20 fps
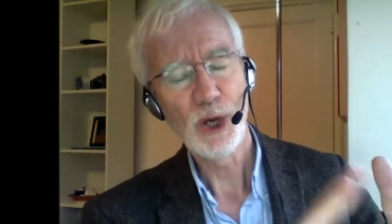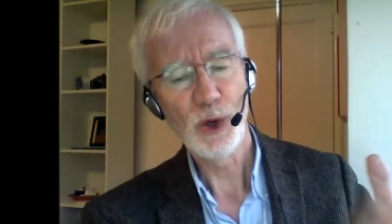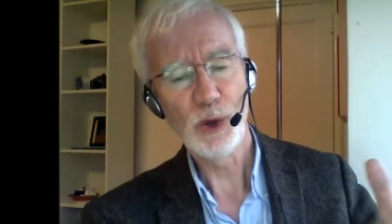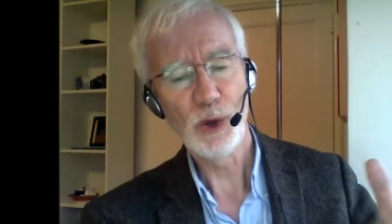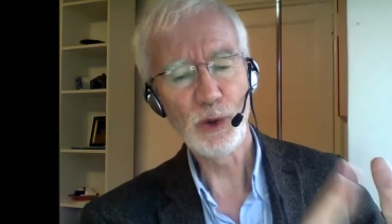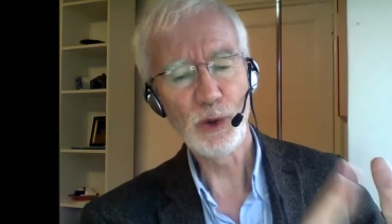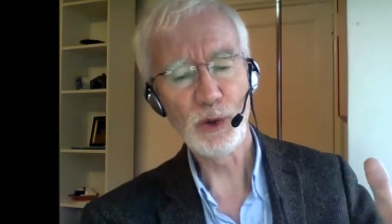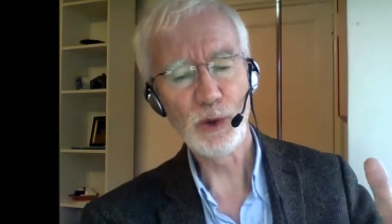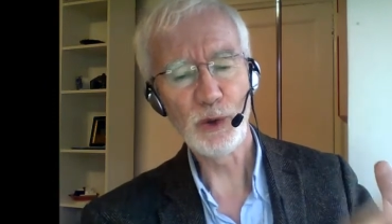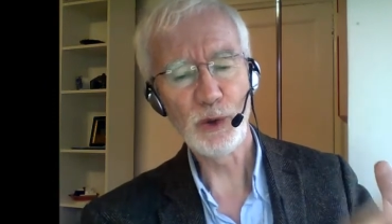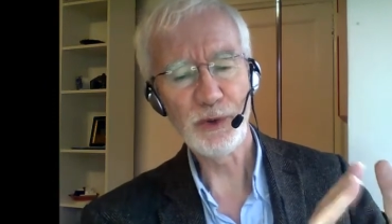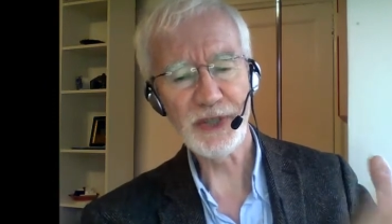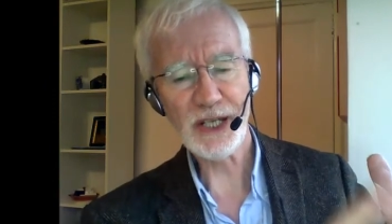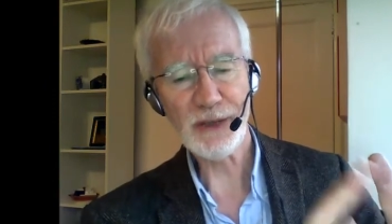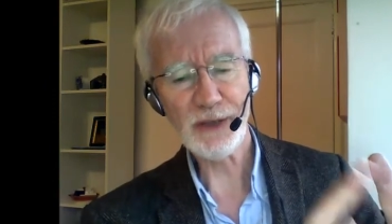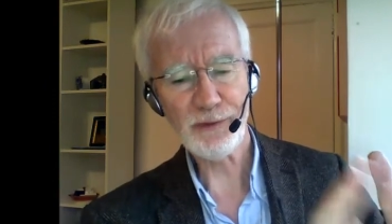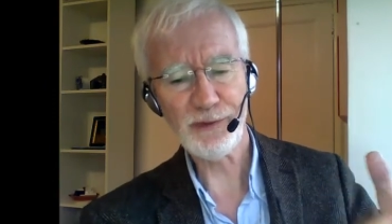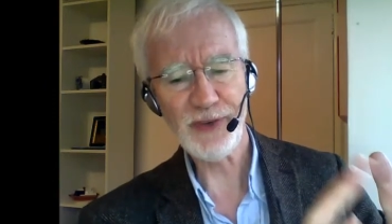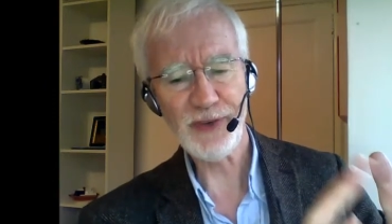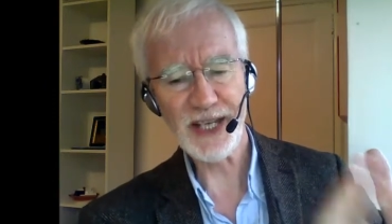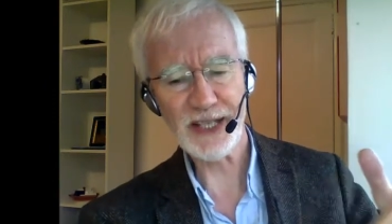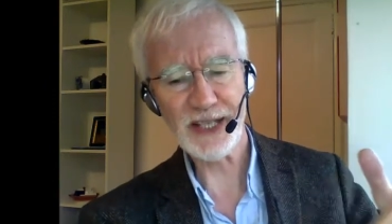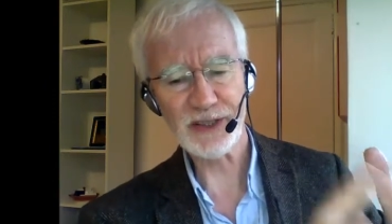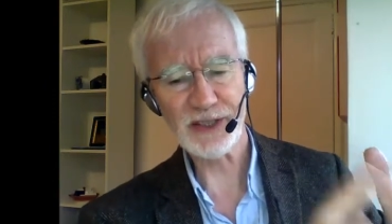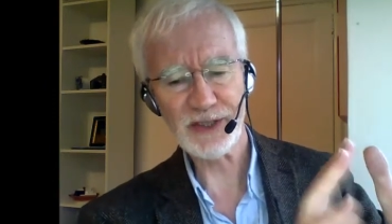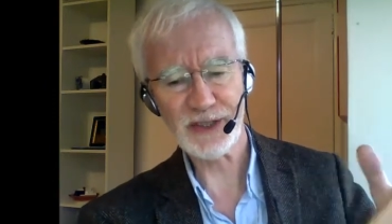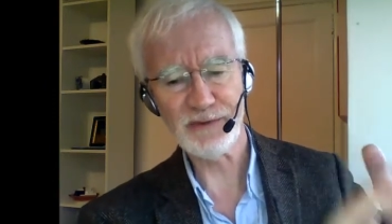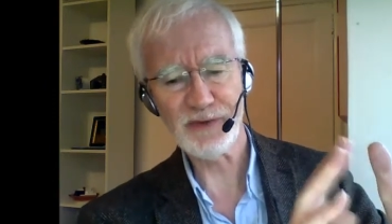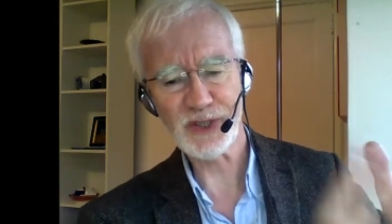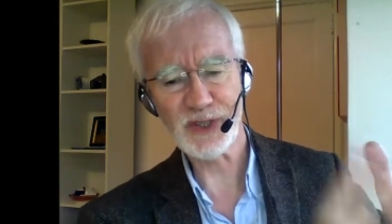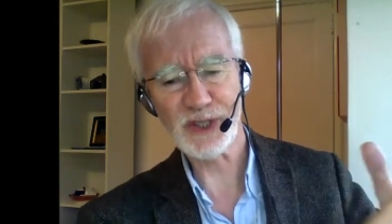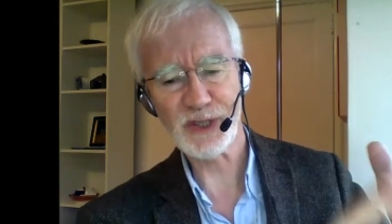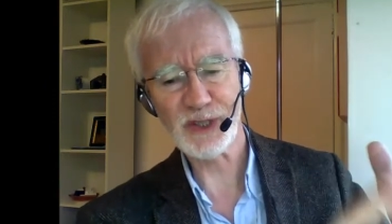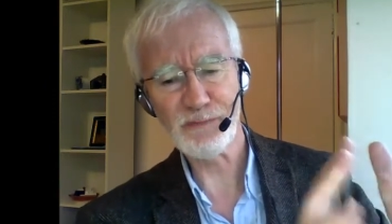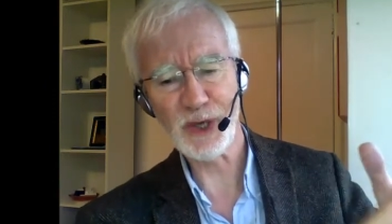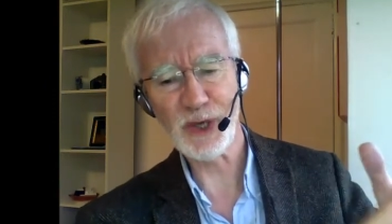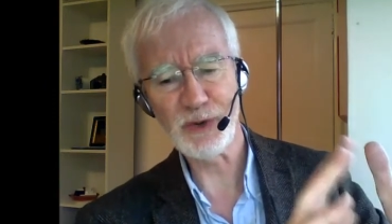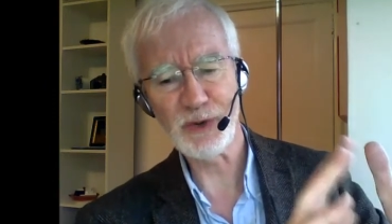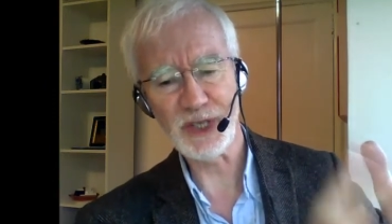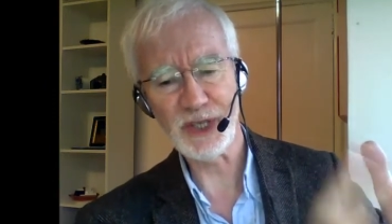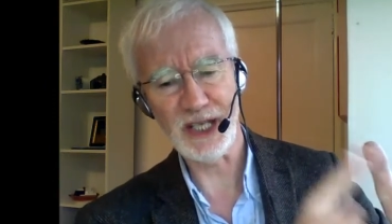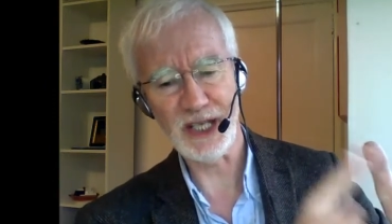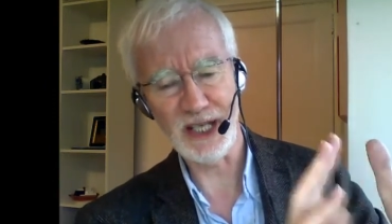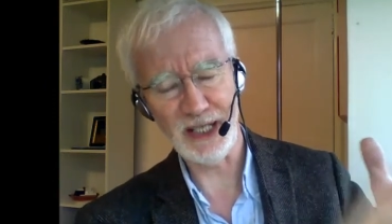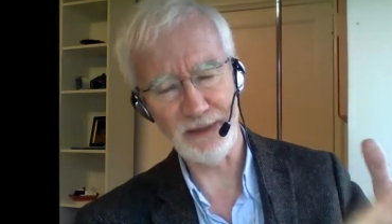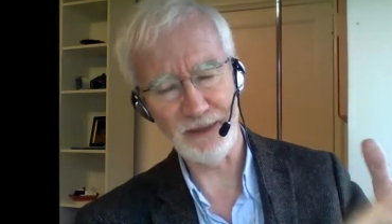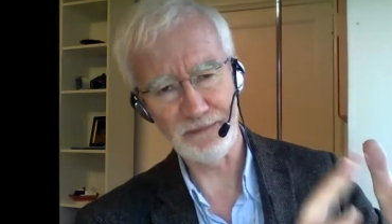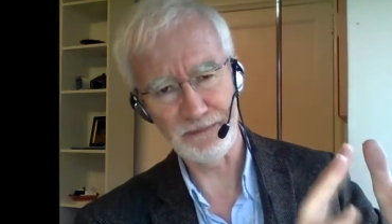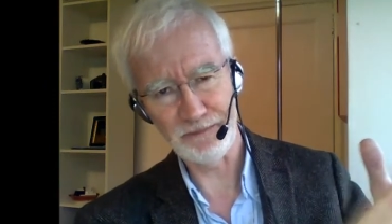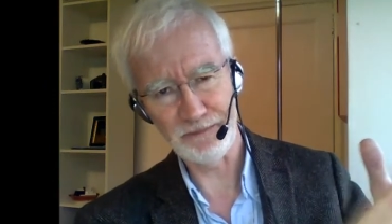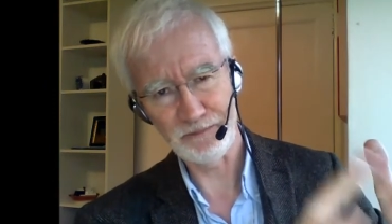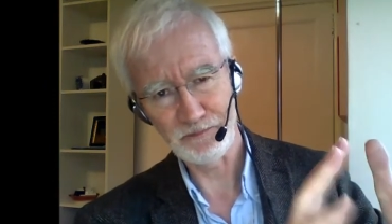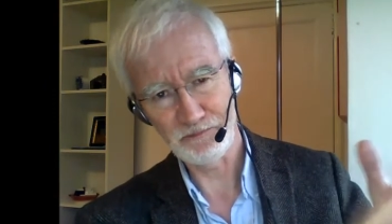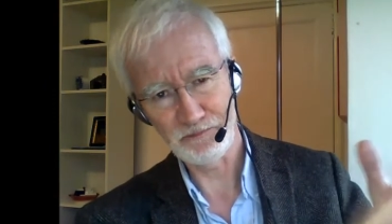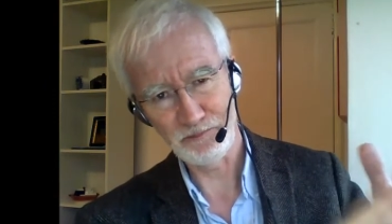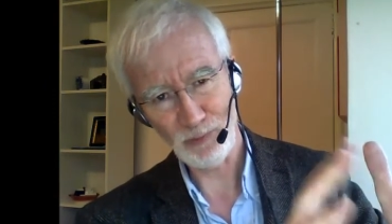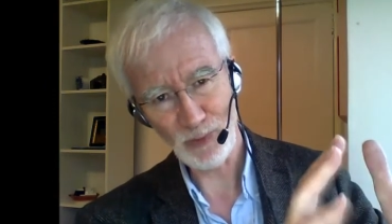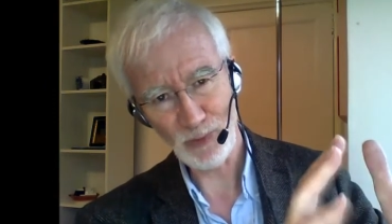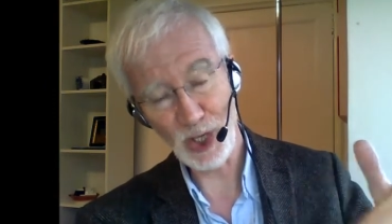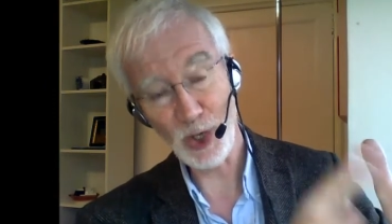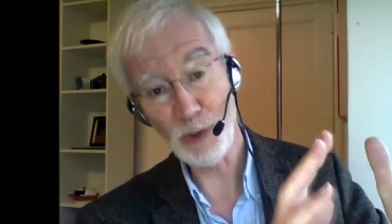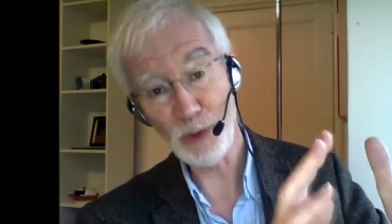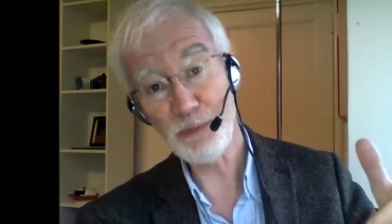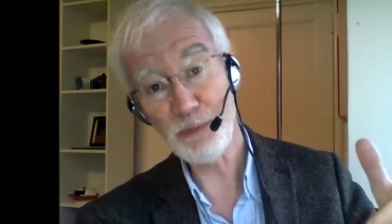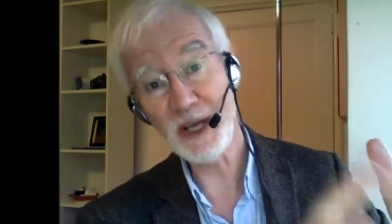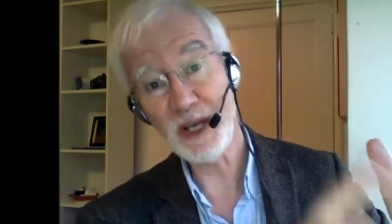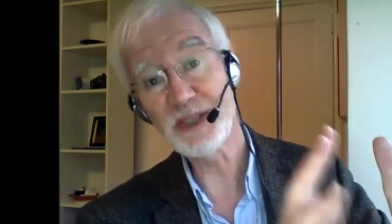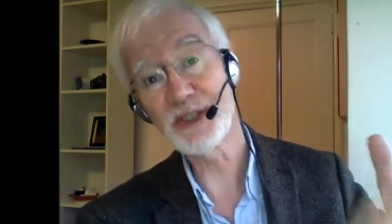All the effects of smoking on my